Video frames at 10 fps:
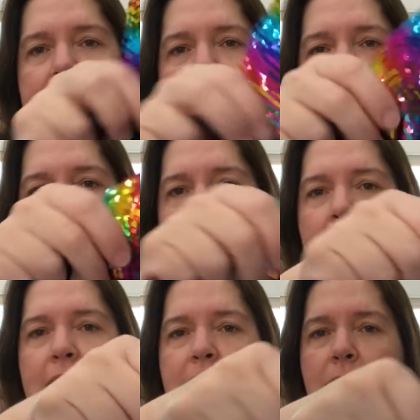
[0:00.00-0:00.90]
this like
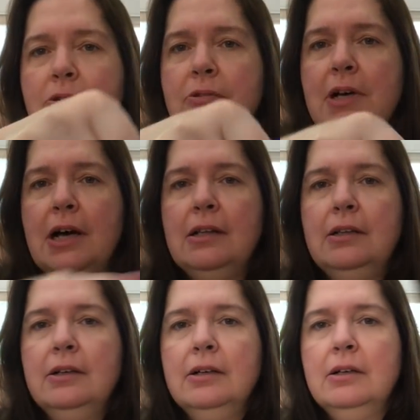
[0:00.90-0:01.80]
rainbow
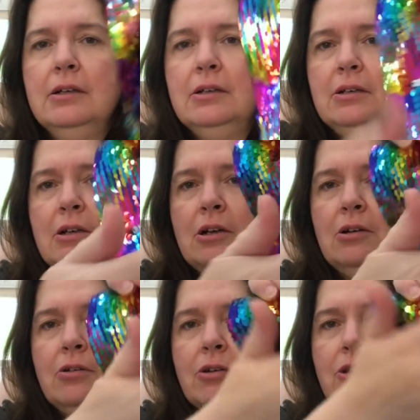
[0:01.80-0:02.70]
color
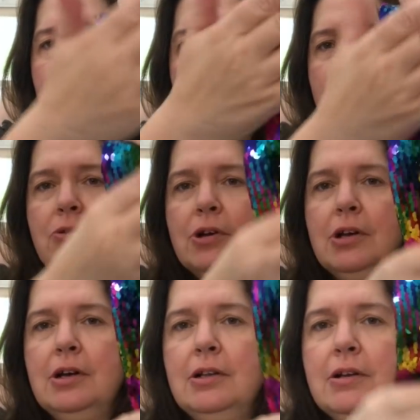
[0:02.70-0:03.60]
or unicorn
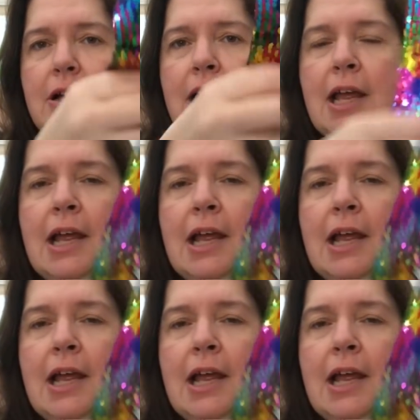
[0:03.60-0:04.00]
color,